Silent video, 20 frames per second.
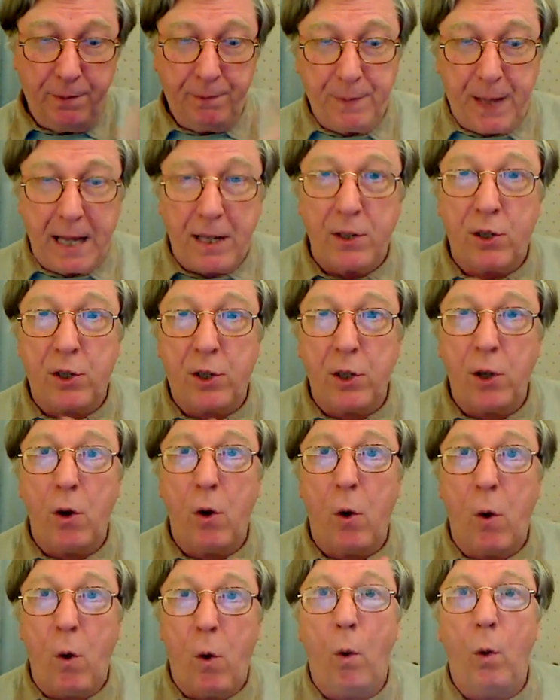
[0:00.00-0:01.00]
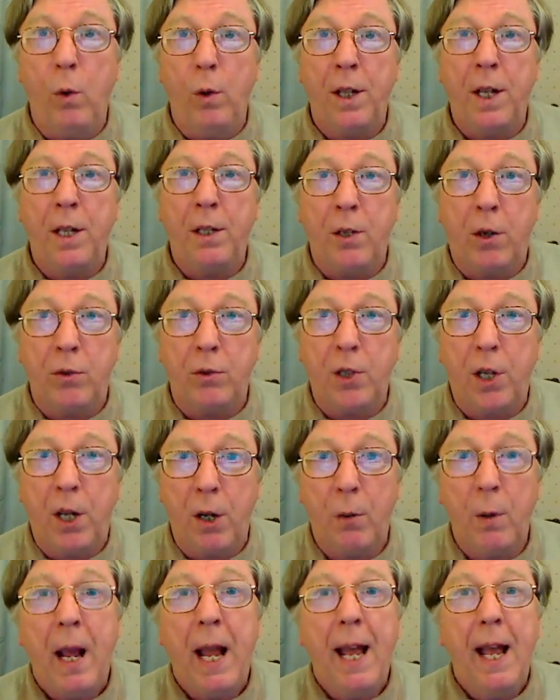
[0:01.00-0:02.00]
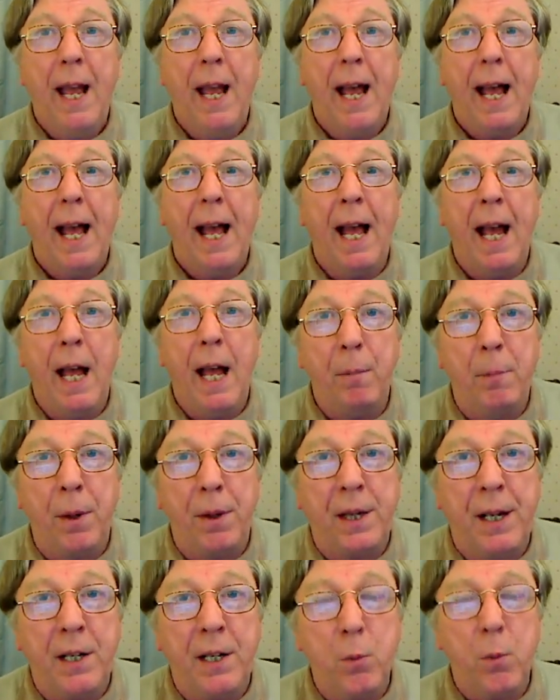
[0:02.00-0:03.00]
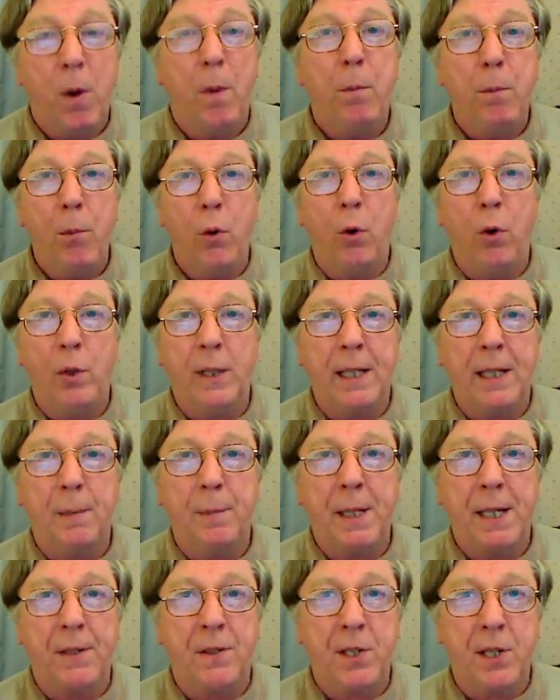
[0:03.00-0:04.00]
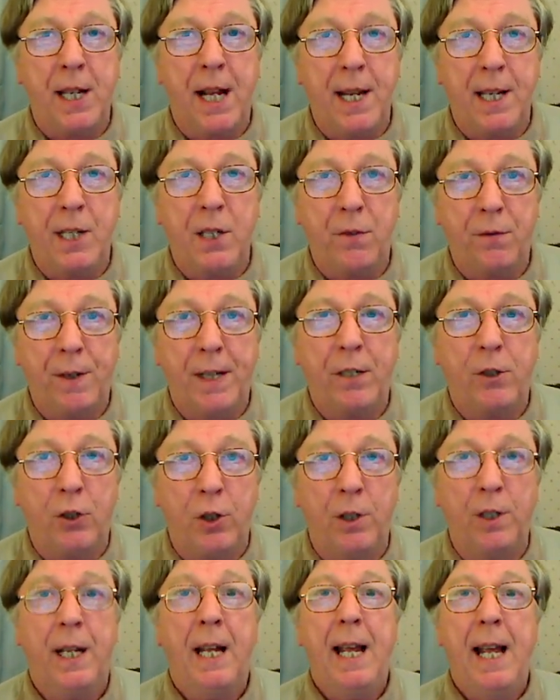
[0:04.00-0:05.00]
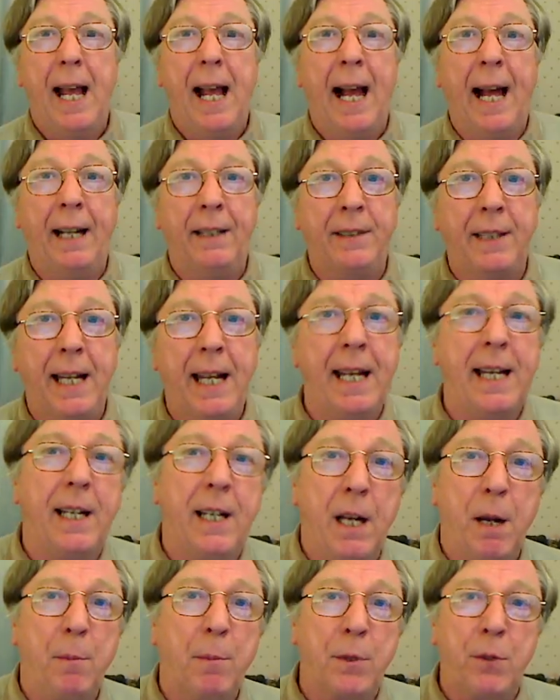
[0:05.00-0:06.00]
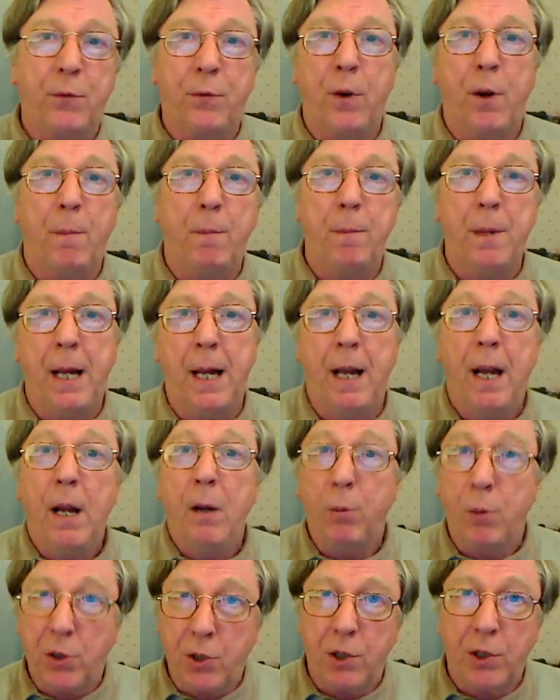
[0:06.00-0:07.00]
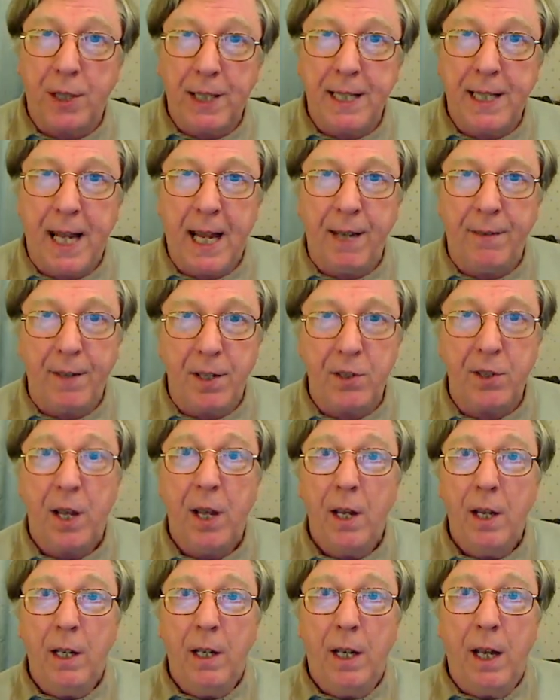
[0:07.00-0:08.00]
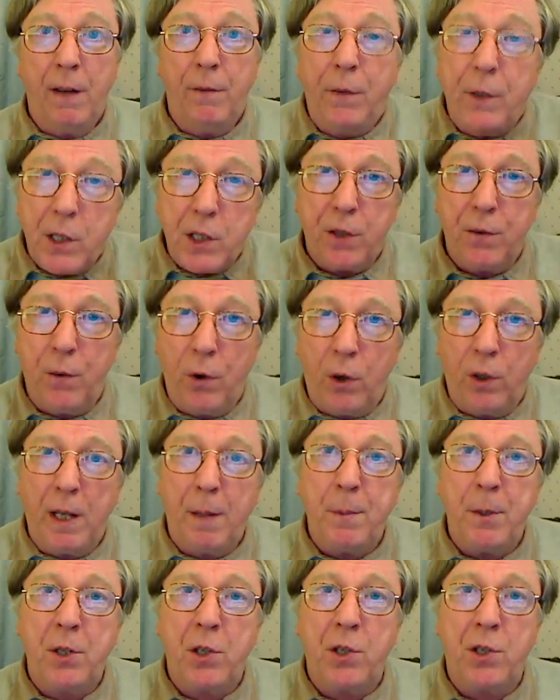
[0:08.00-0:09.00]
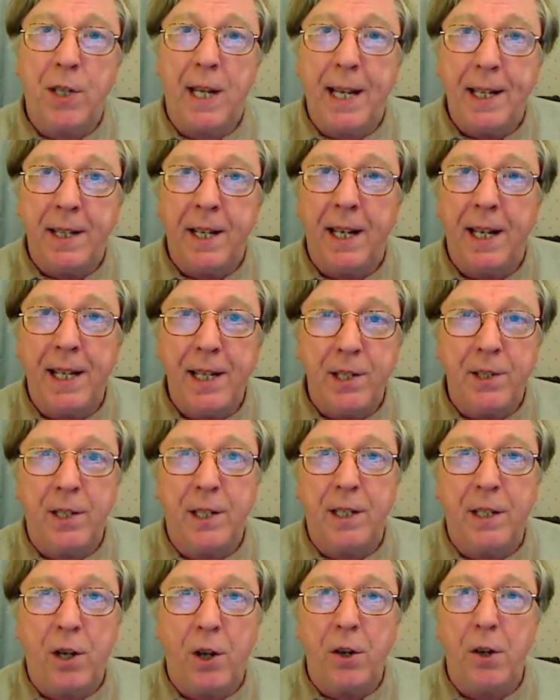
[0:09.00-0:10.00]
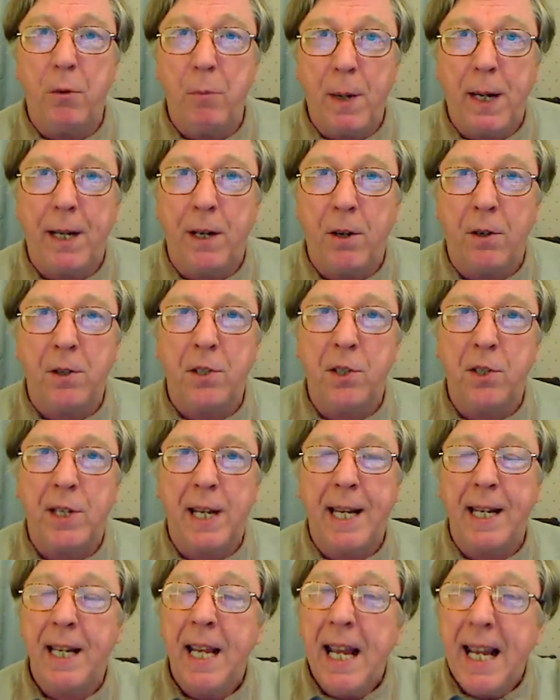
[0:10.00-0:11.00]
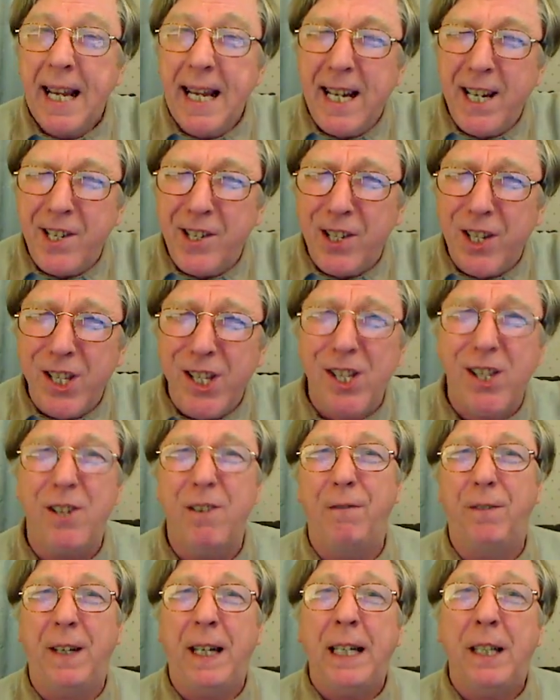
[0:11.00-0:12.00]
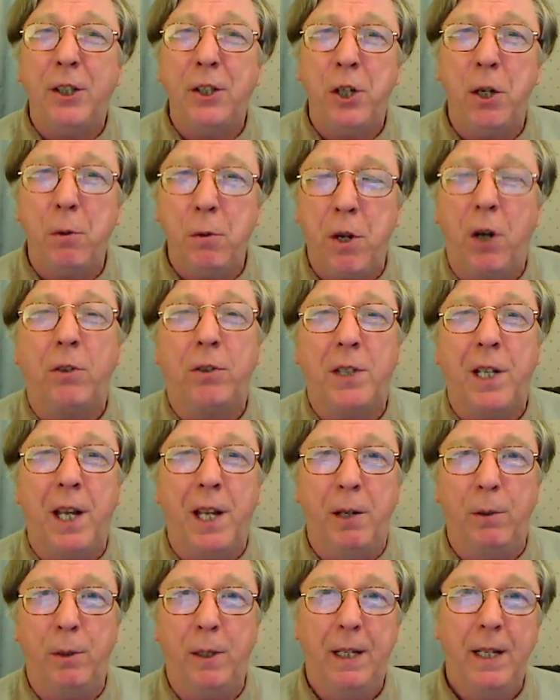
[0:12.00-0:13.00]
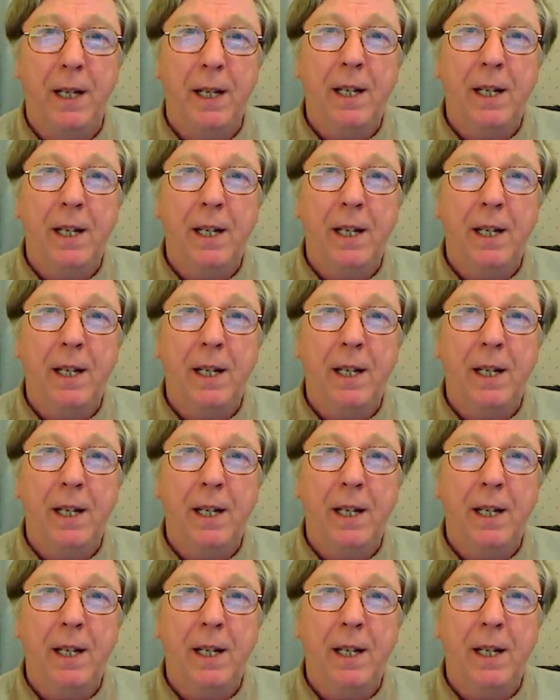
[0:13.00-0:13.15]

that's all the Doctor Who, but there's one more little bit of science fiction, and it comes from Russell T Davies. And first of all, let me just say that he's gone on record as saying he's loving new Doctor Who.